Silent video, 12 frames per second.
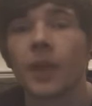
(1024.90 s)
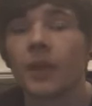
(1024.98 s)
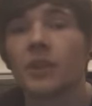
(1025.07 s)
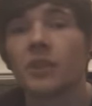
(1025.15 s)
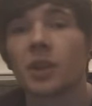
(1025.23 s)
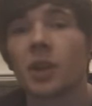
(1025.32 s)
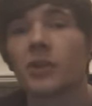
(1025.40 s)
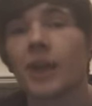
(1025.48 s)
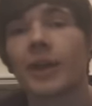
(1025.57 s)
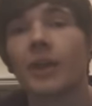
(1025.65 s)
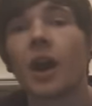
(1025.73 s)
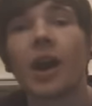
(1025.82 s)
This is going to
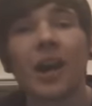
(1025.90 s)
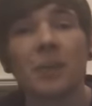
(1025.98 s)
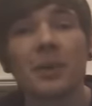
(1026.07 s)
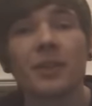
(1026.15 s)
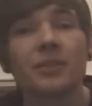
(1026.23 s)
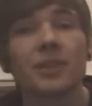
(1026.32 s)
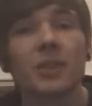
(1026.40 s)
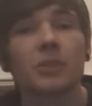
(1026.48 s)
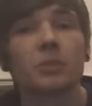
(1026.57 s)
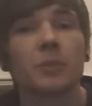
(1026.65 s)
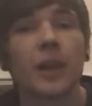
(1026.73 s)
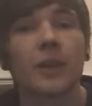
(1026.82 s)
add a high amount of skill
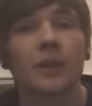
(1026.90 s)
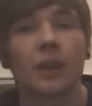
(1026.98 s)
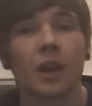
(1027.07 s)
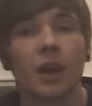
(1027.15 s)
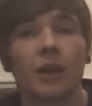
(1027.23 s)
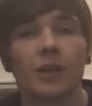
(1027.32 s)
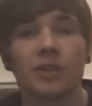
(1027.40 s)
to playing the card